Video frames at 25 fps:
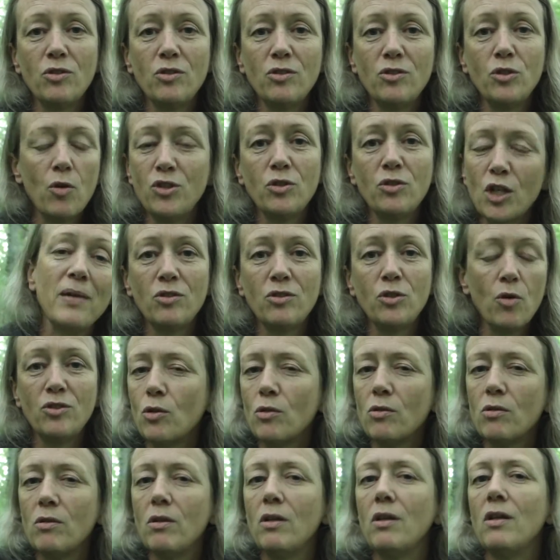just
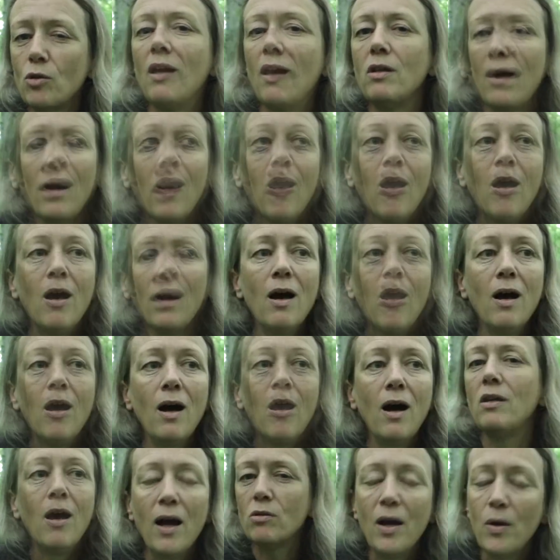don't get it,
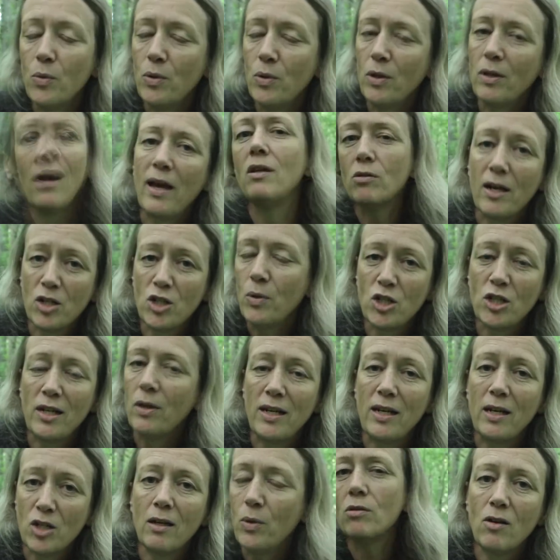I will
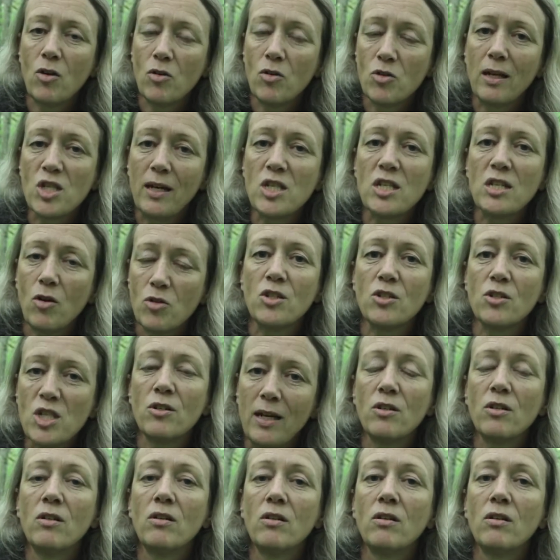actually consider